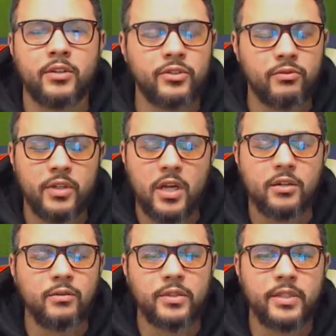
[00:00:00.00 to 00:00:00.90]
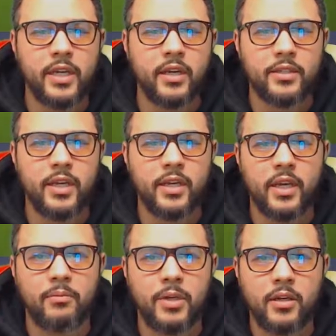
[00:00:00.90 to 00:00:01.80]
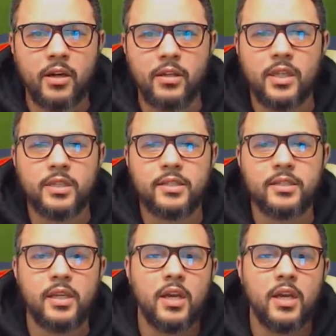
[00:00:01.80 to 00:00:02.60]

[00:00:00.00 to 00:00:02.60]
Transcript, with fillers: So Ronaldo will stay on 10 chem regardless.